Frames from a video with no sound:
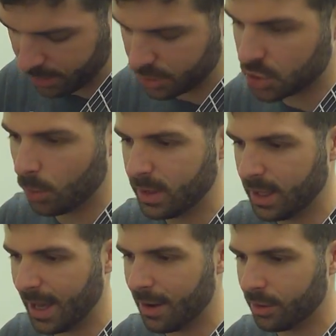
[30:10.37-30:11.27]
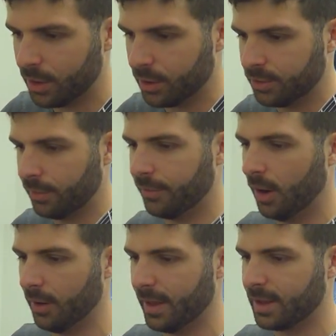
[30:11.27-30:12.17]
they're swinging out a little too
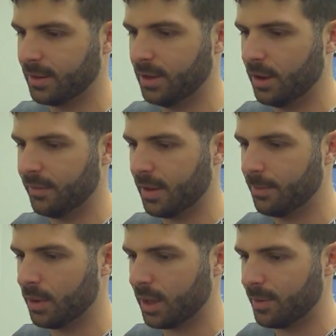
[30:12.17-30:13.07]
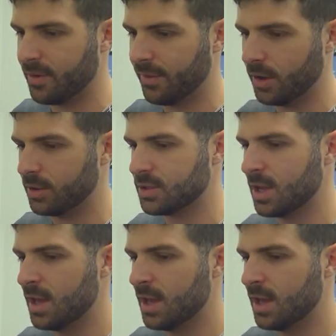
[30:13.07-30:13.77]
far, like, you know, if I'm looking at my fingers,